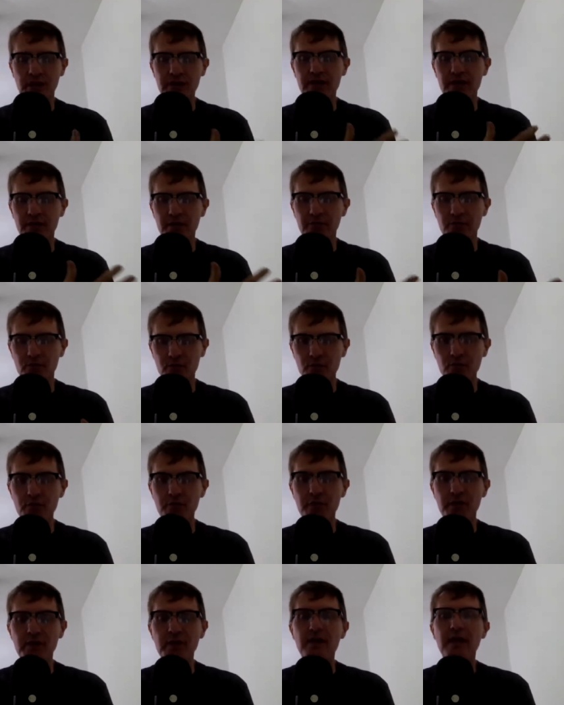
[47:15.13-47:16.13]
or
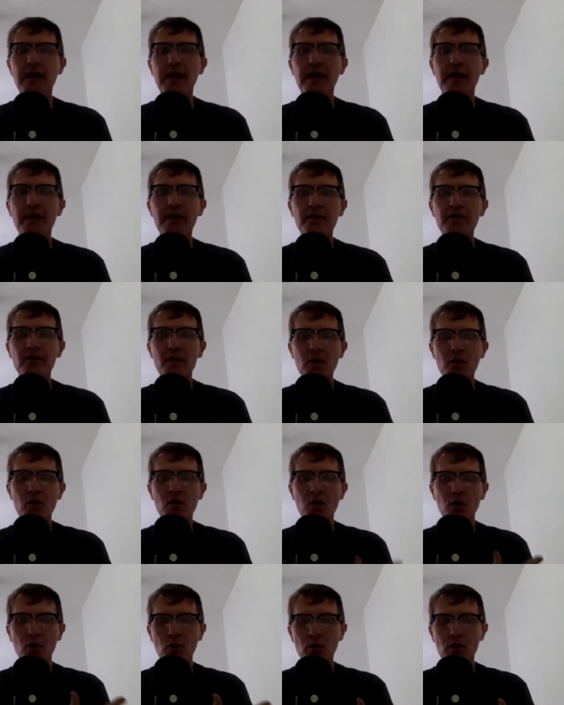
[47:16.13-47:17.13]
practicum group that they
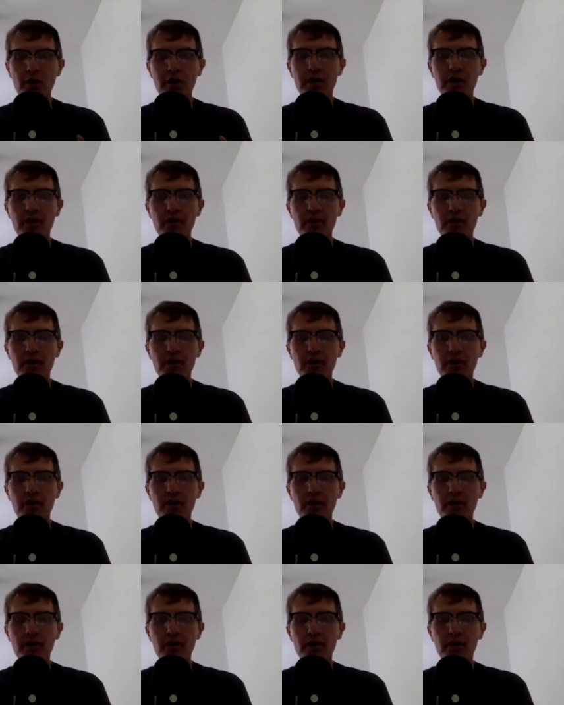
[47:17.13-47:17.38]
have,